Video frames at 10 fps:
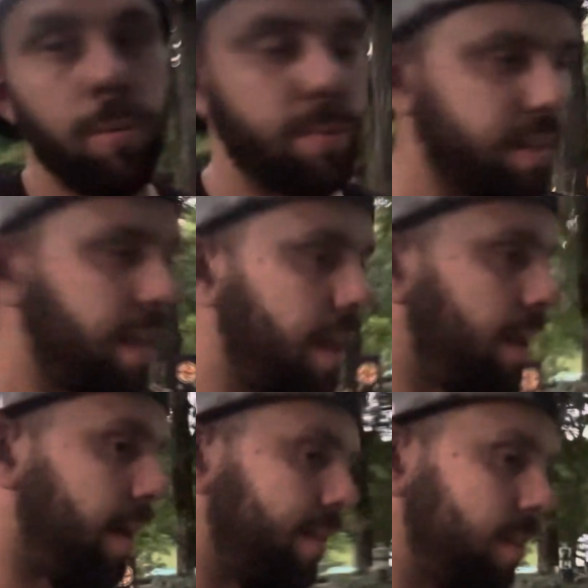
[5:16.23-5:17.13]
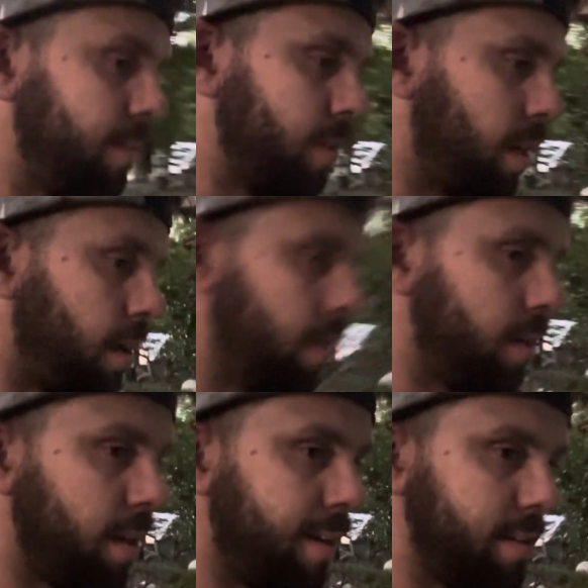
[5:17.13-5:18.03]
with that, I leave
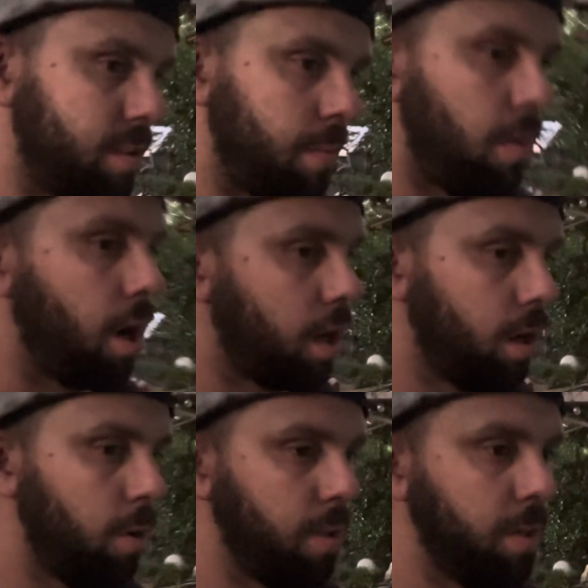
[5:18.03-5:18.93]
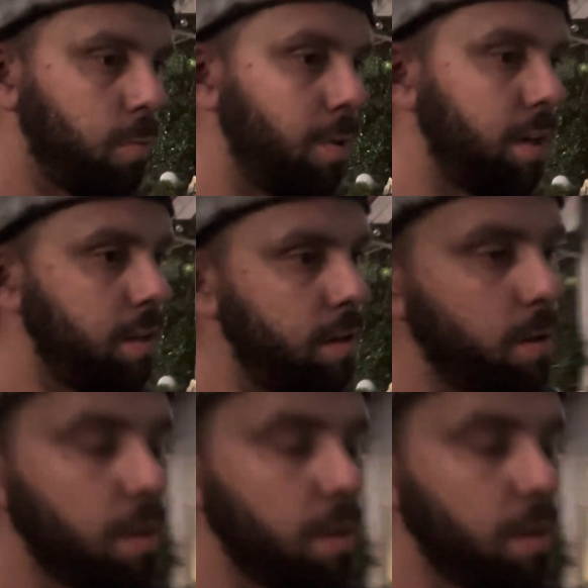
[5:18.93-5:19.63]
y'all. Tomorrow we will